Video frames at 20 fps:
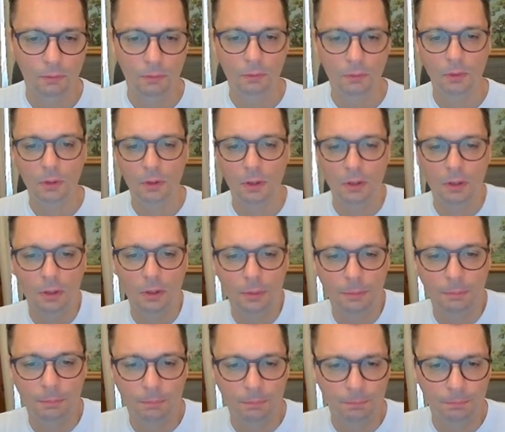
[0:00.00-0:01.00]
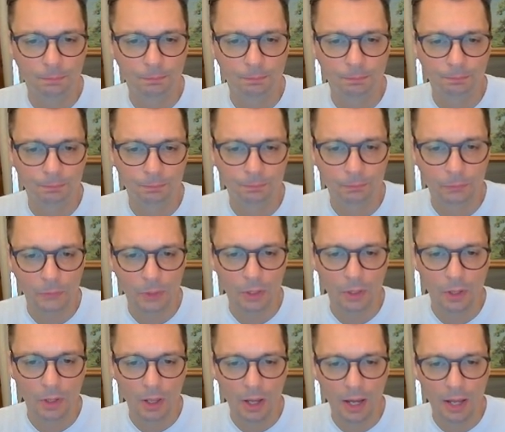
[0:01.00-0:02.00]

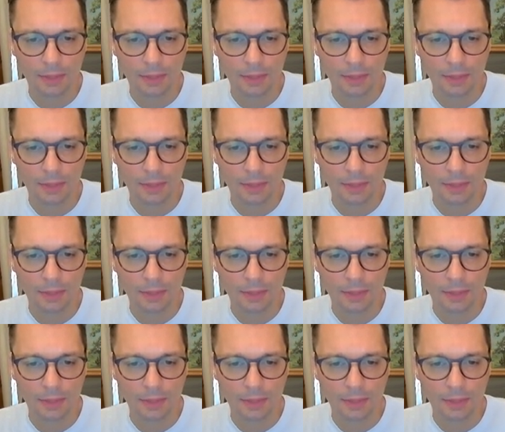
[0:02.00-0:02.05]
I